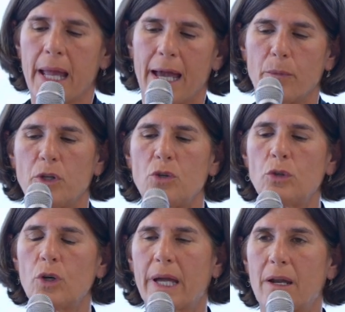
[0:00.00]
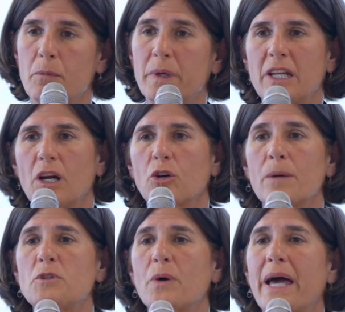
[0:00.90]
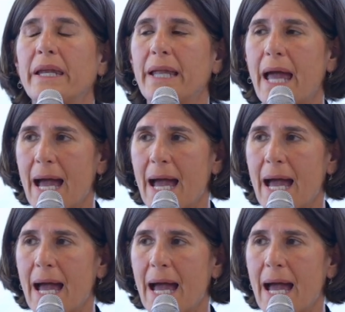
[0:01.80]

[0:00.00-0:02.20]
And when you look at, crypto had an